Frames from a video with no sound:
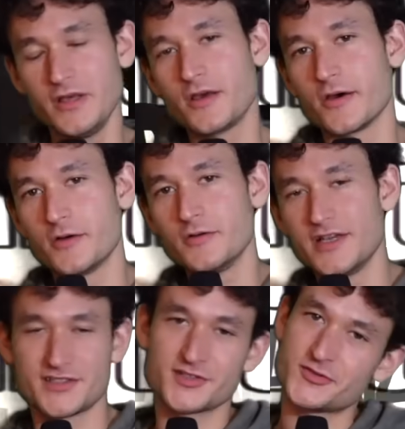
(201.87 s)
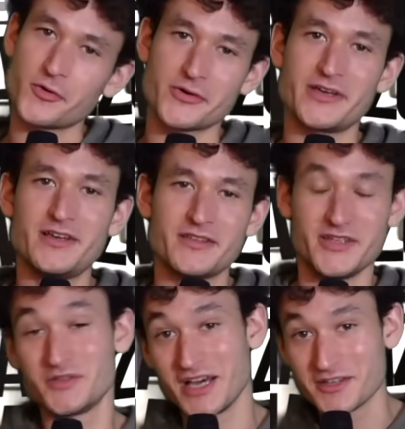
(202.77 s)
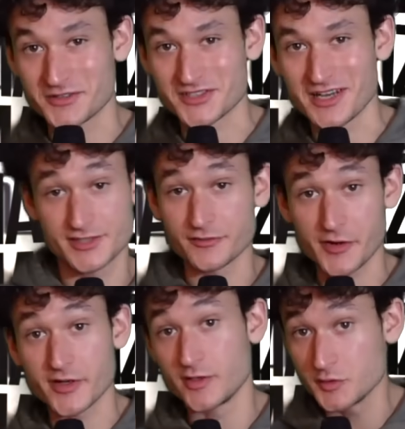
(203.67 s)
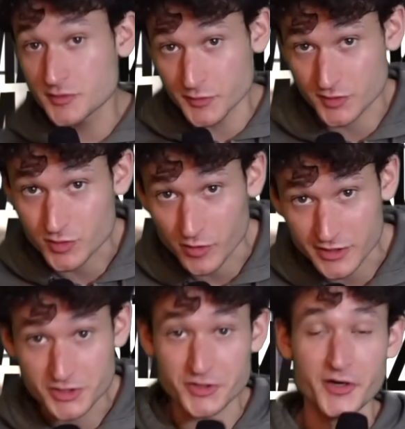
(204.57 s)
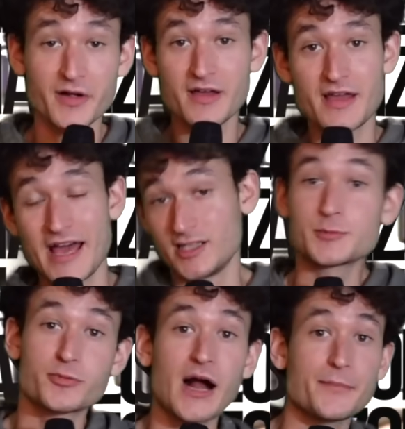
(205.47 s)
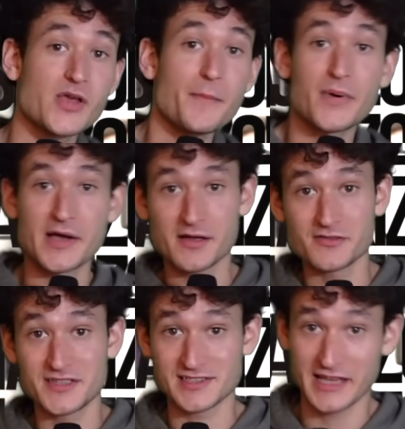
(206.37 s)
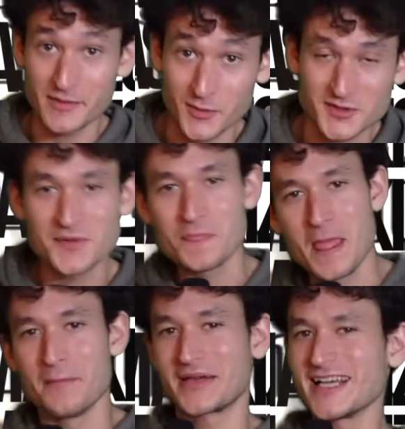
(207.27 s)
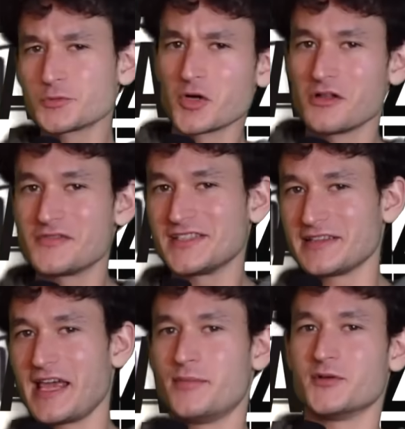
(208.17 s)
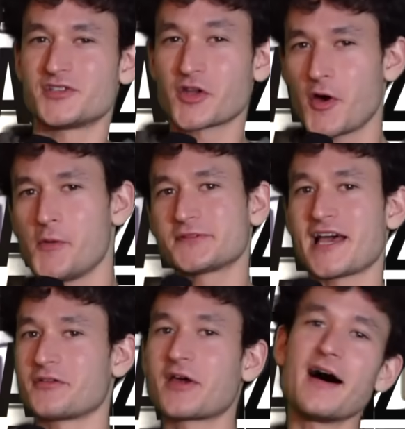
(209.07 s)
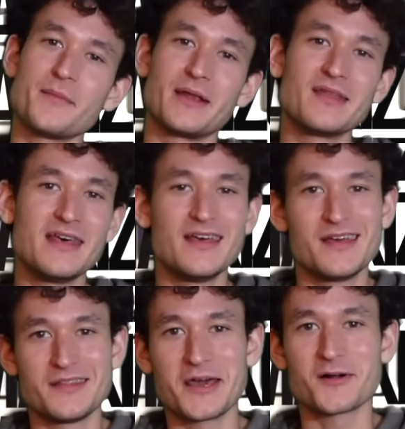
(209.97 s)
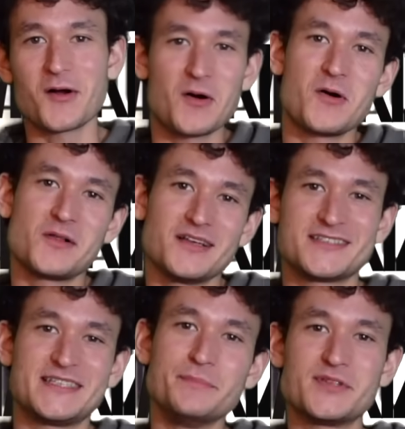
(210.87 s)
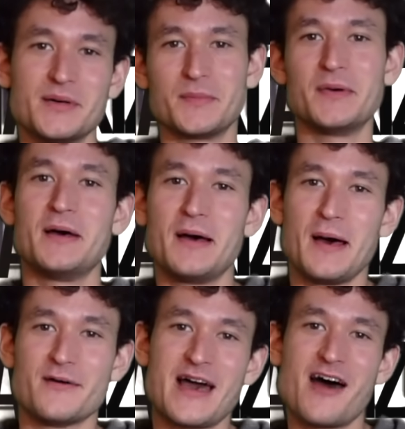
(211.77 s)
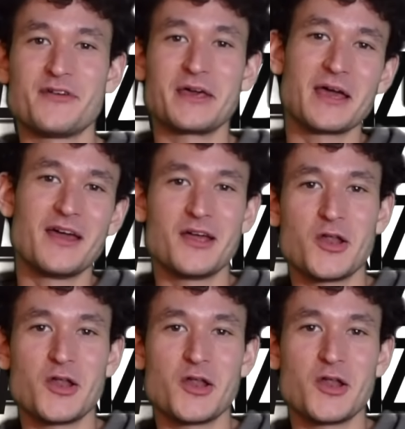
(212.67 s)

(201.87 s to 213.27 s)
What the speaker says: ego is a story that you tell yourself. It's a very useful story, sure, and it's propped up by all of these labels, but guess what all of these labels and copes have in common? They are all a symptom of having